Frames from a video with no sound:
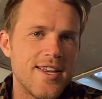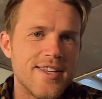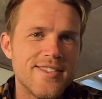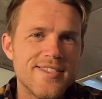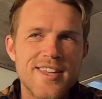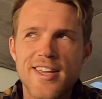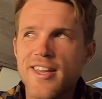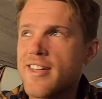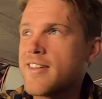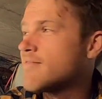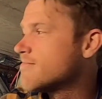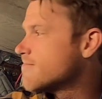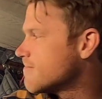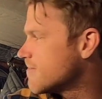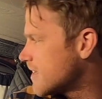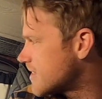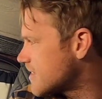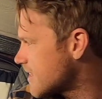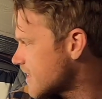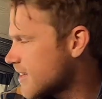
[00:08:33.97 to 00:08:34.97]
It's like
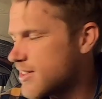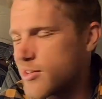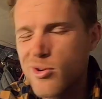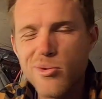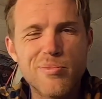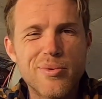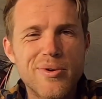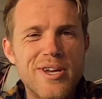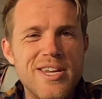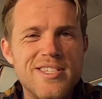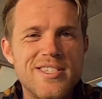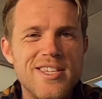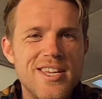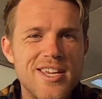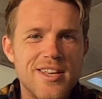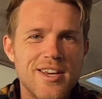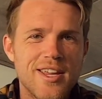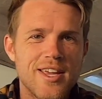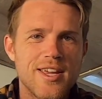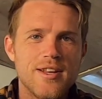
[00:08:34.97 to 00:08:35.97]
a little breezy
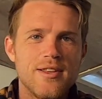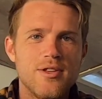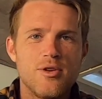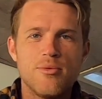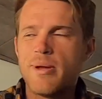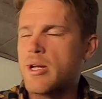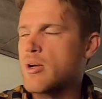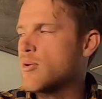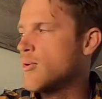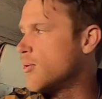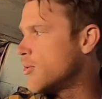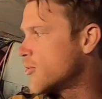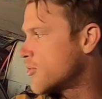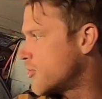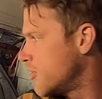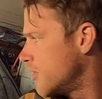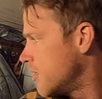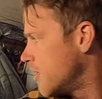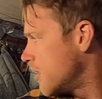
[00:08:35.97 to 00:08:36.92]
and I get a little bit cold.